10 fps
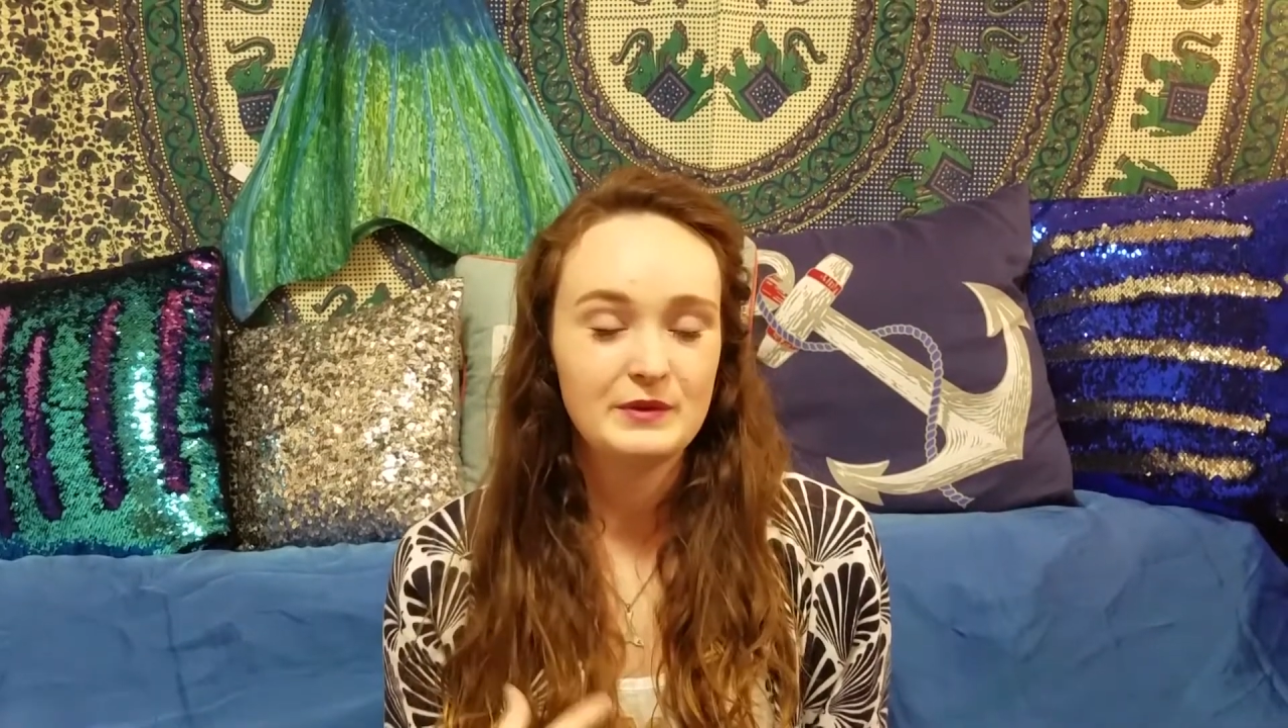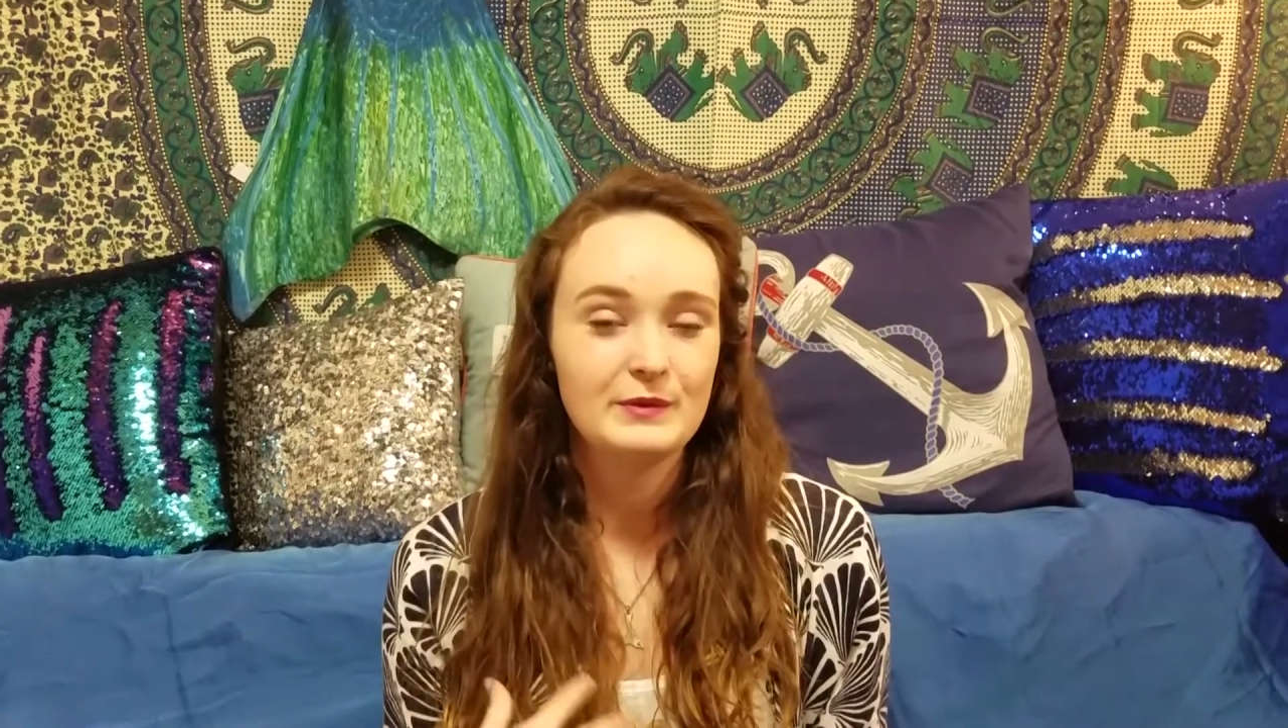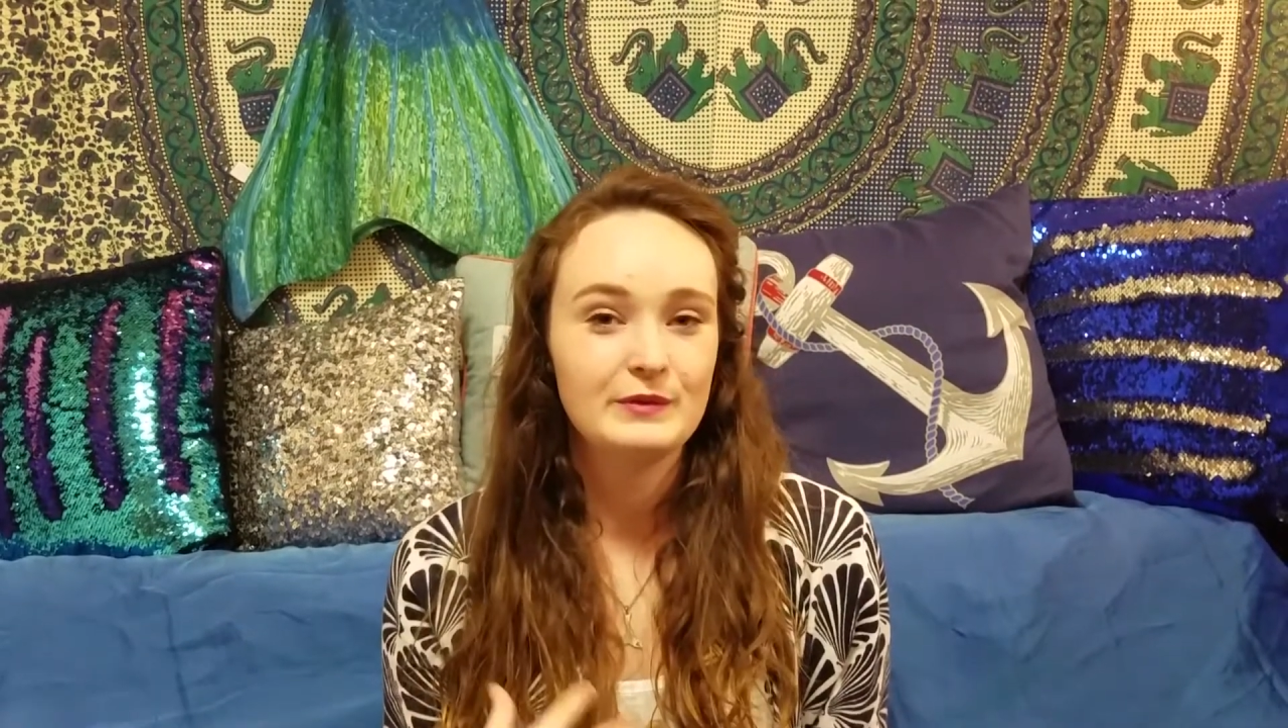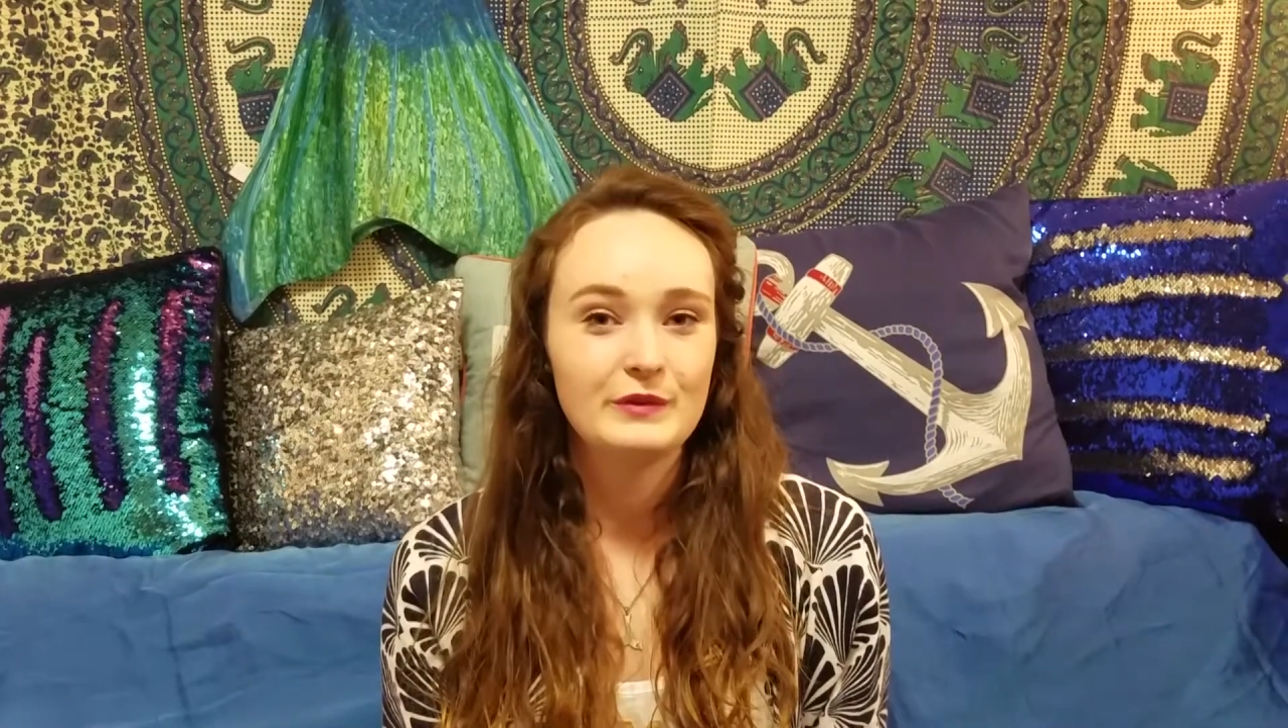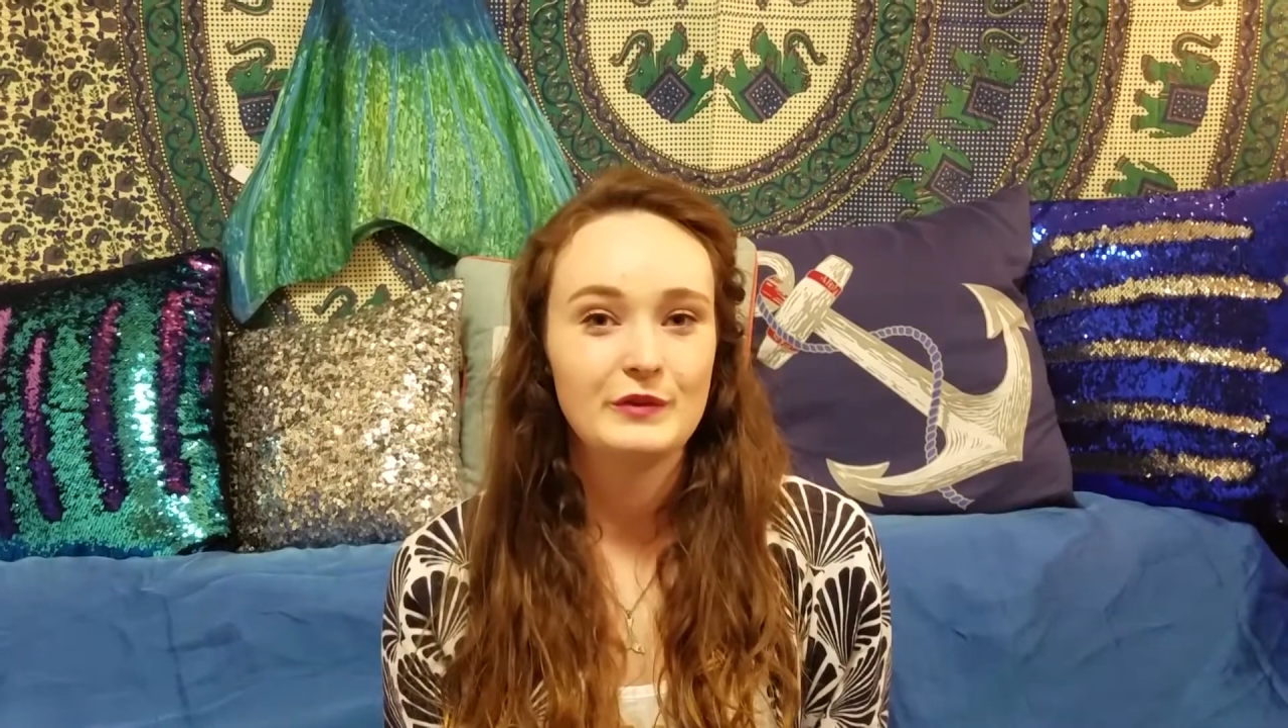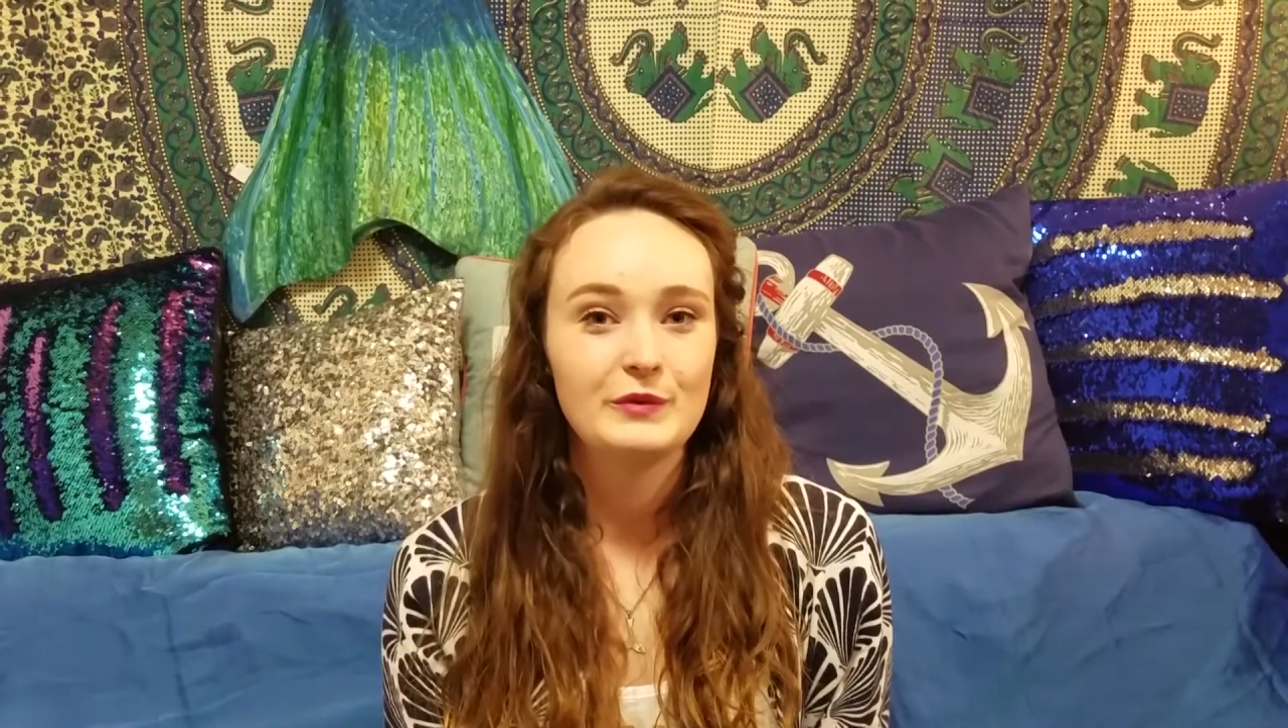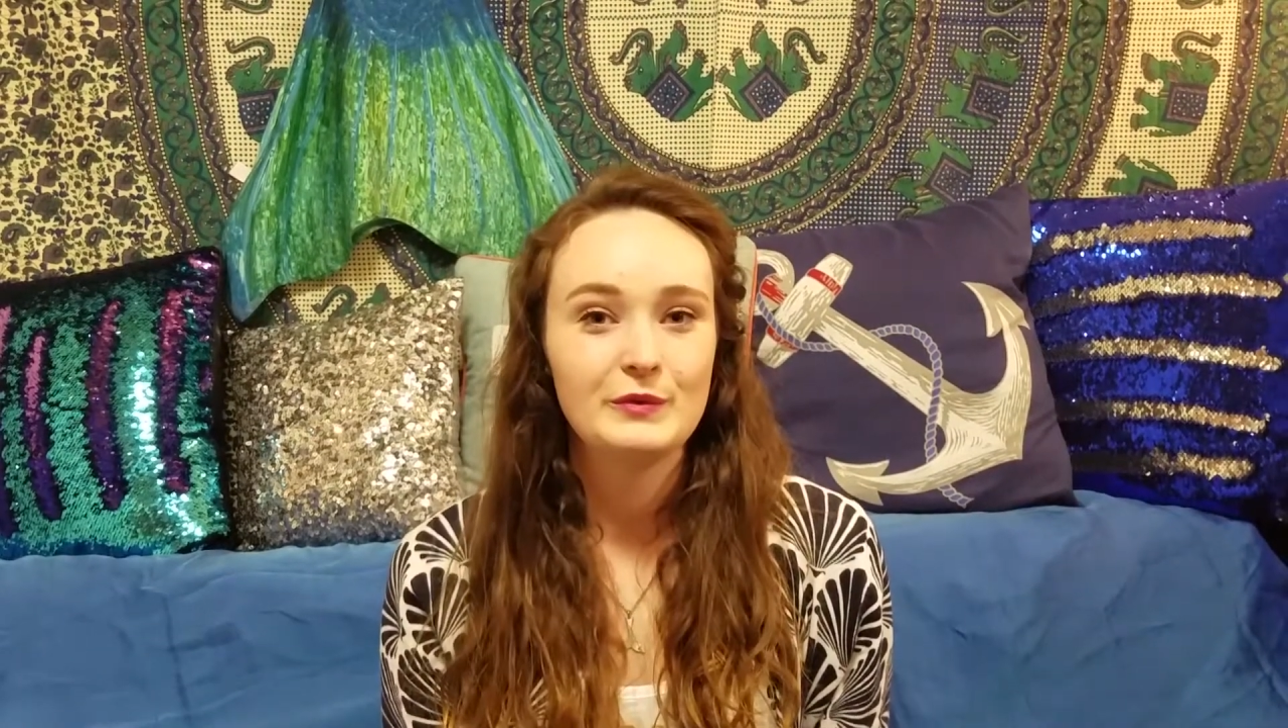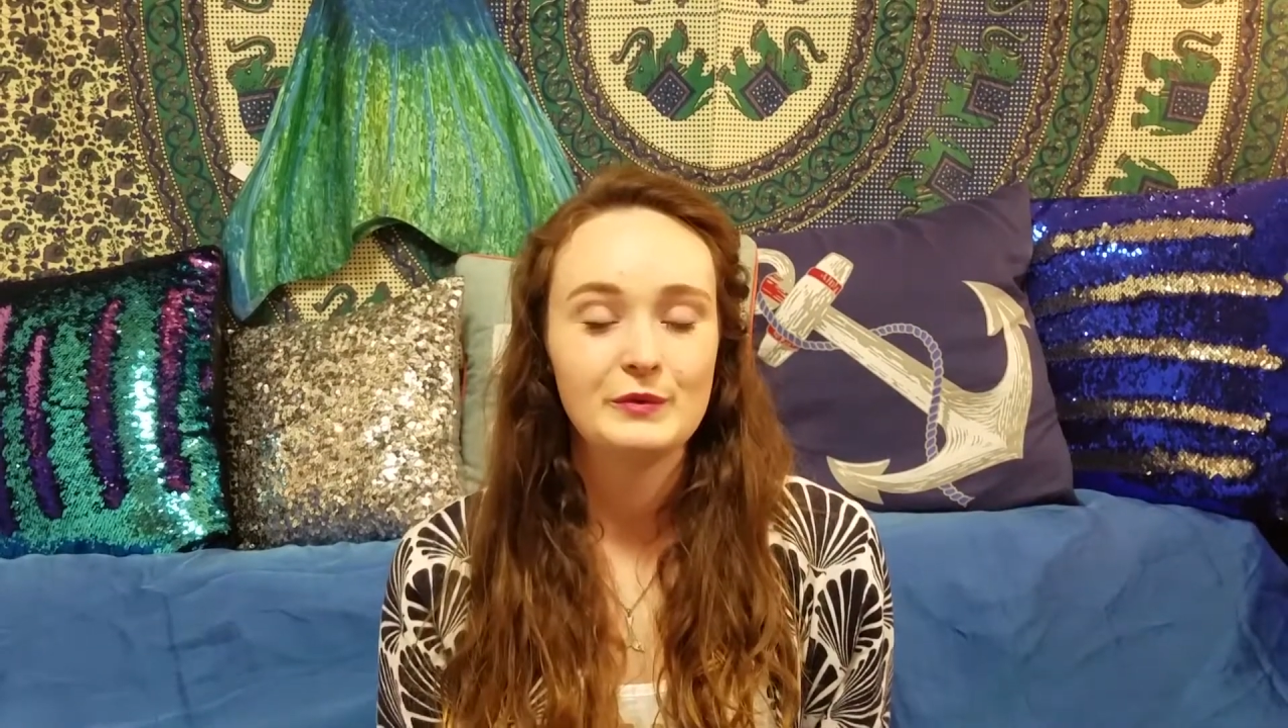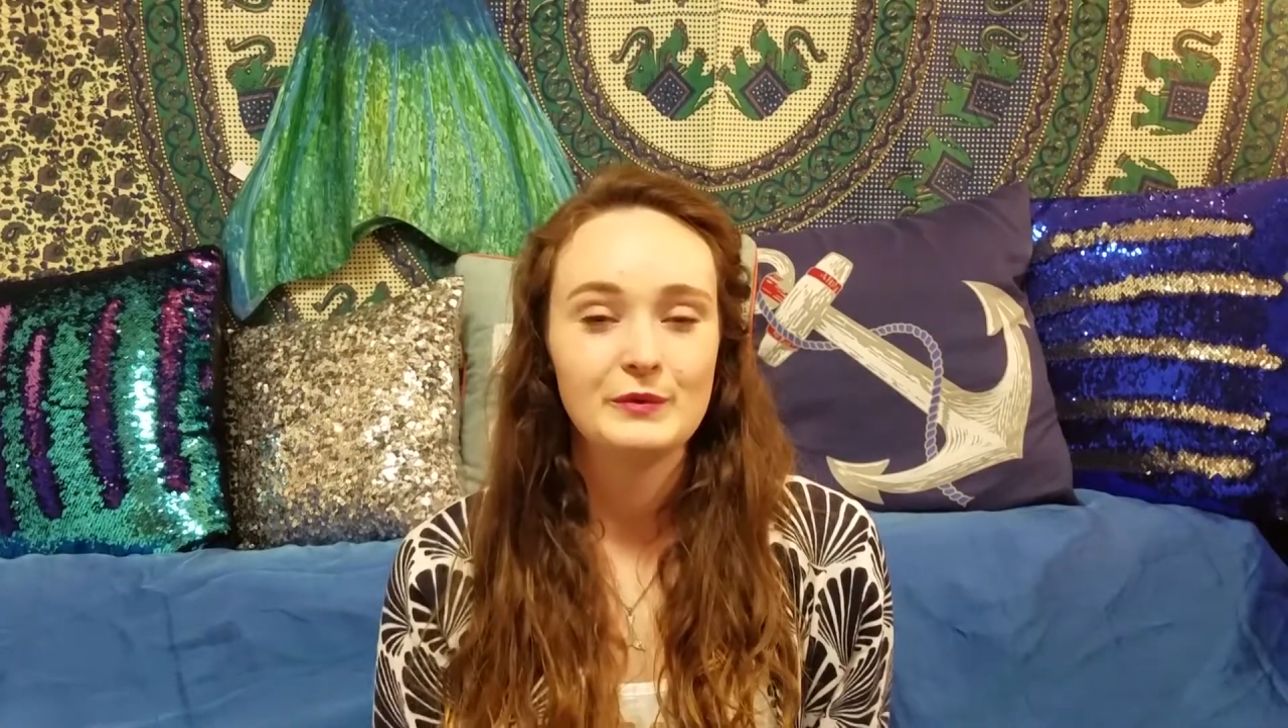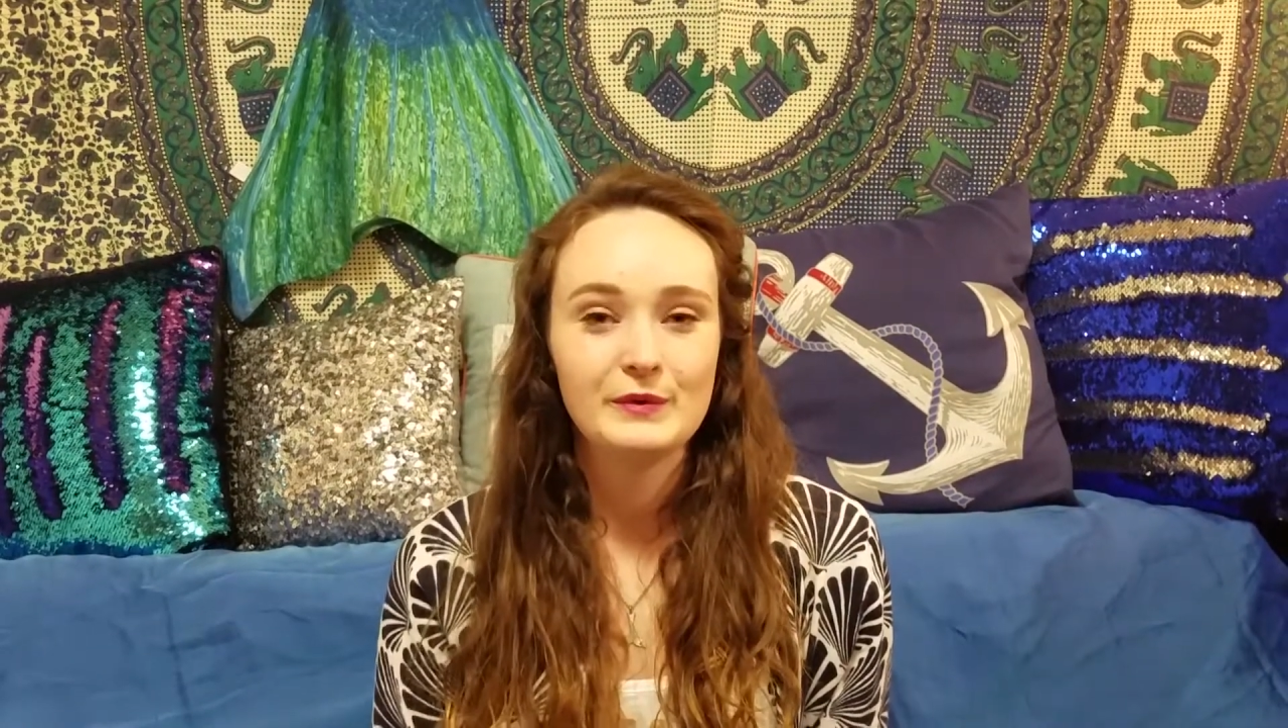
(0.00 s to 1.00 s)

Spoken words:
used to